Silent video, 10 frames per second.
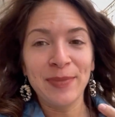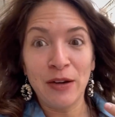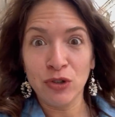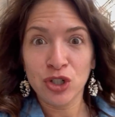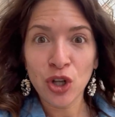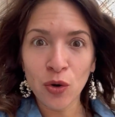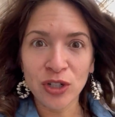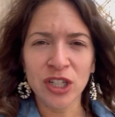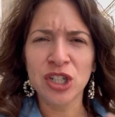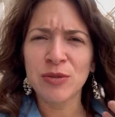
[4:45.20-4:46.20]
They were so
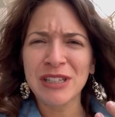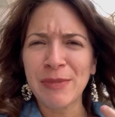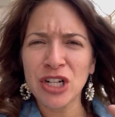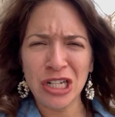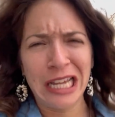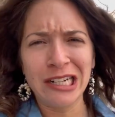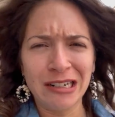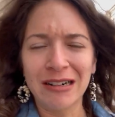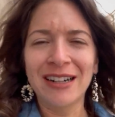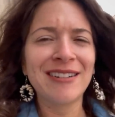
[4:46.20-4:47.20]
delicious. It was much
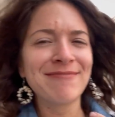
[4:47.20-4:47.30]
lighter.